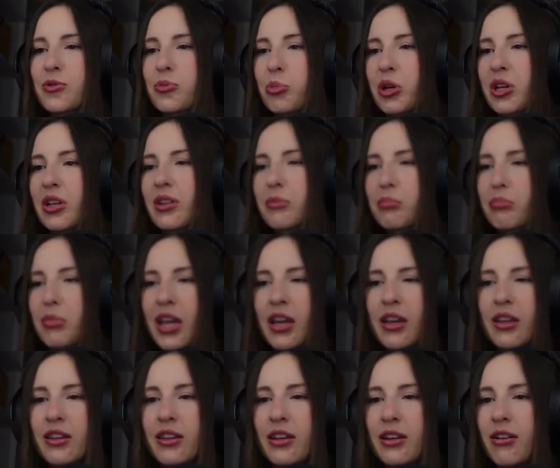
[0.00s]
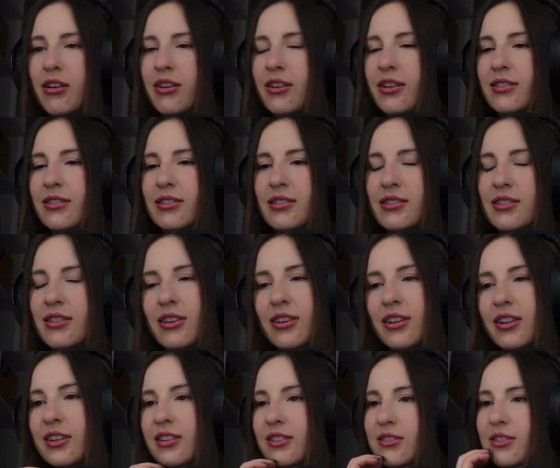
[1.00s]
but man, they are necessary
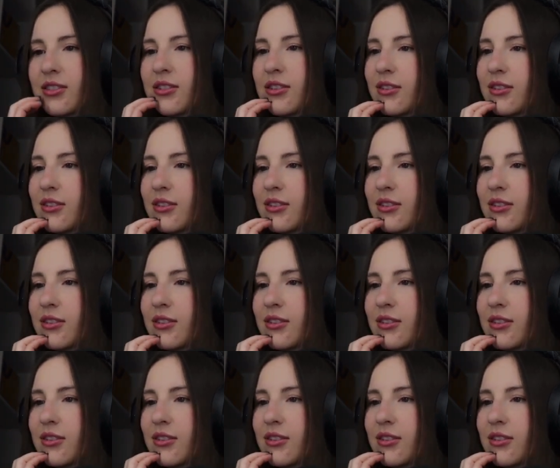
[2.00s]
because there